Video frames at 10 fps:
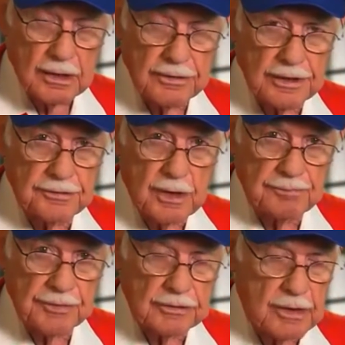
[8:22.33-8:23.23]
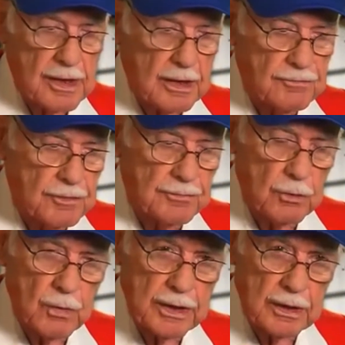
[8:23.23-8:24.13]
They dropped the tank from the
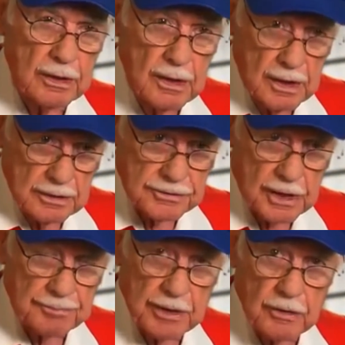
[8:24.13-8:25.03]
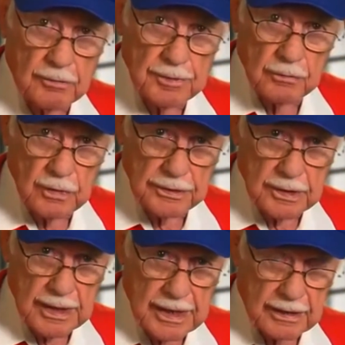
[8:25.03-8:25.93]
wing, chopped it open with
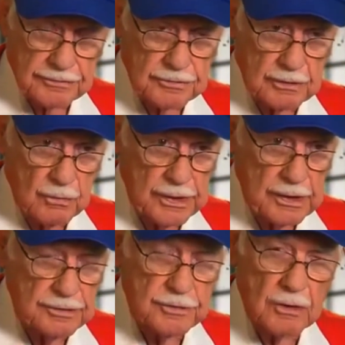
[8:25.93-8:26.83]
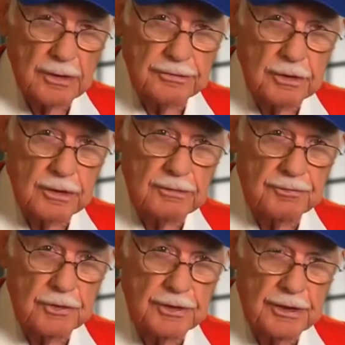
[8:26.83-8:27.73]
an axe, and we enjoyed tutti
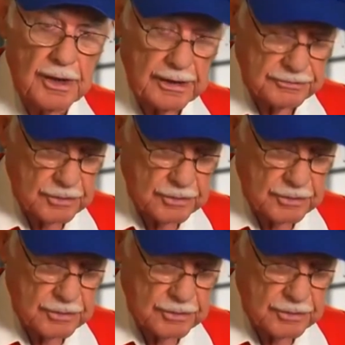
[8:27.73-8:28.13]
frutti ice